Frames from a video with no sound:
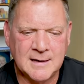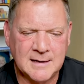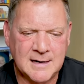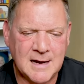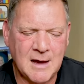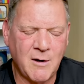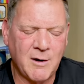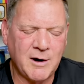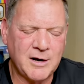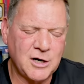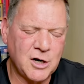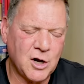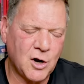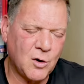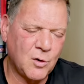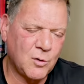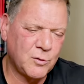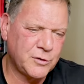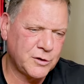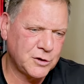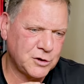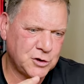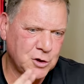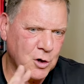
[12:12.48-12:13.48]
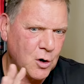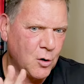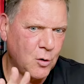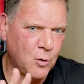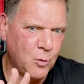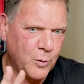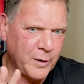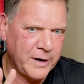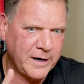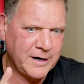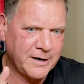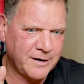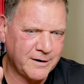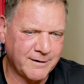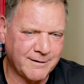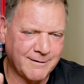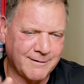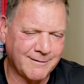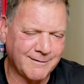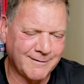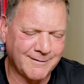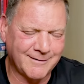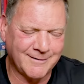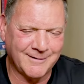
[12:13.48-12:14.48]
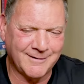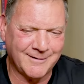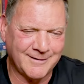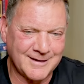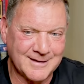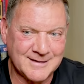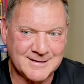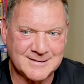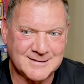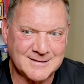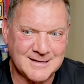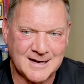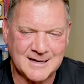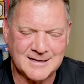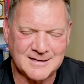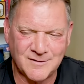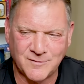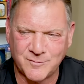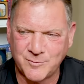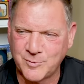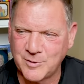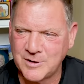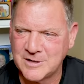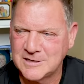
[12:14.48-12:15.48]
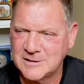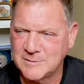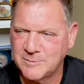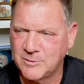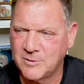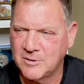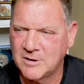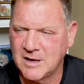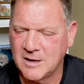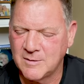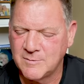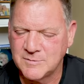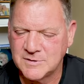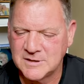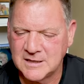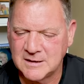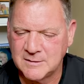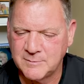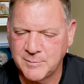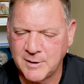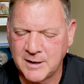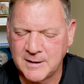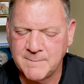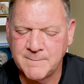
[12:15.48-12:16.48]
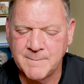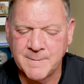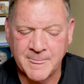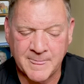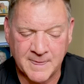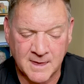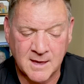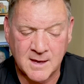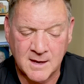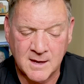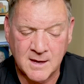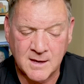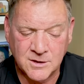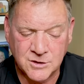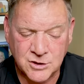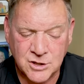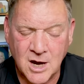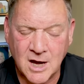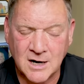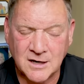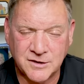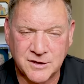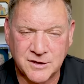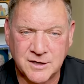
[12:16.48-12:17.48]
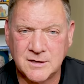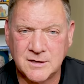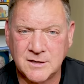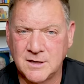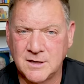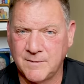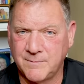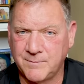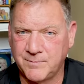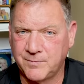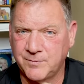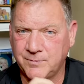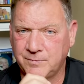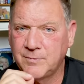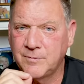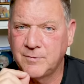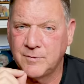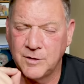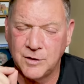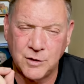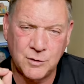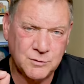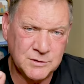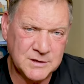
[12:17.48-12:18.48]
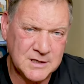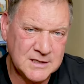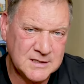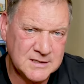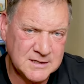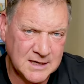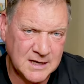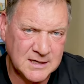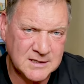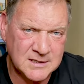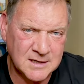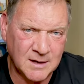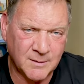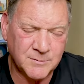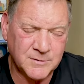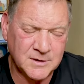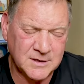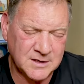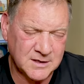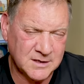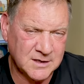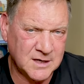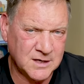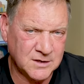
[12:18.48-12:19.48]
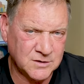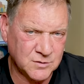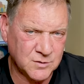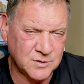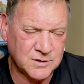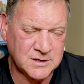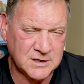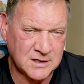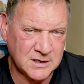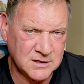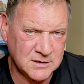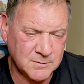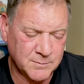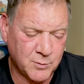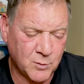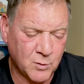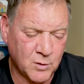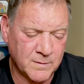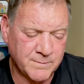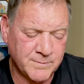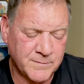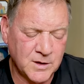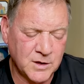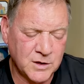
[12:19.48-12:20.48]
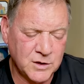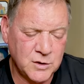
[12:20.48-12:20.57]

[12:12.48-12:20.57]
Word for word: Now I know the Joe Weider uh, instinctive principle comes in, but Jonathan, you did say something interesting. It's important.